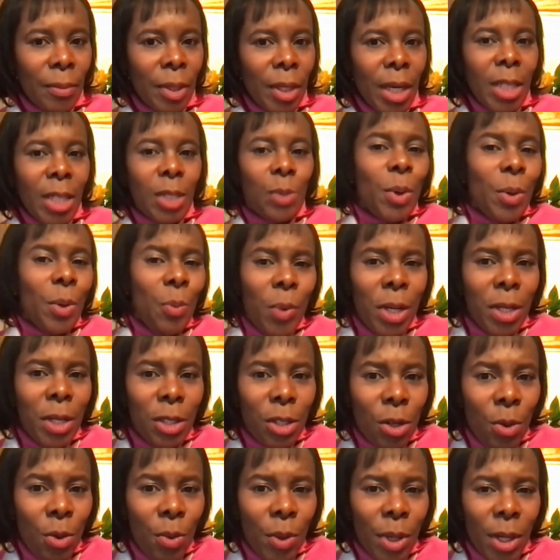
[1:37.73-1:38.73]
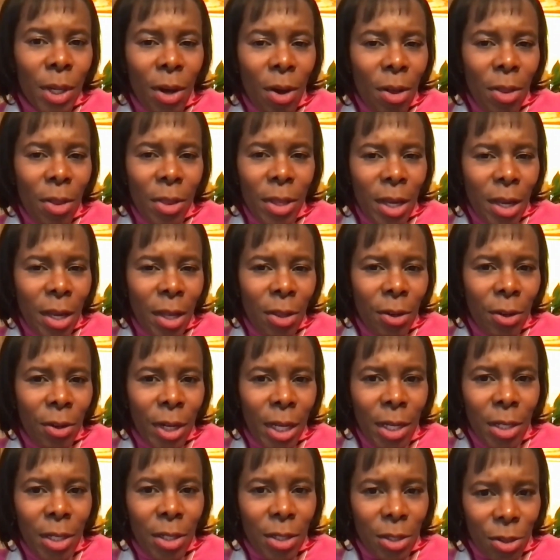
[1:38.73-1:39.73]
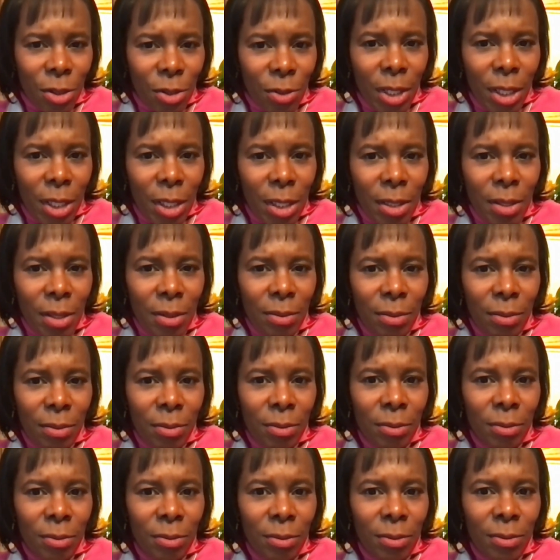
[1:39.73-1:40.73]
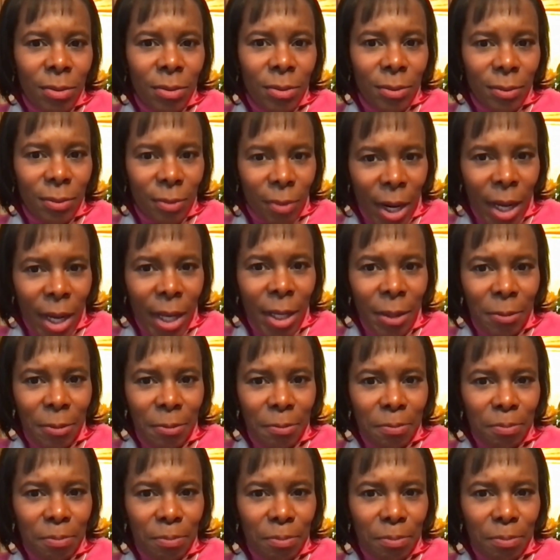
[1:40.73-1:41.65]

It's what we do in all the other industries, right?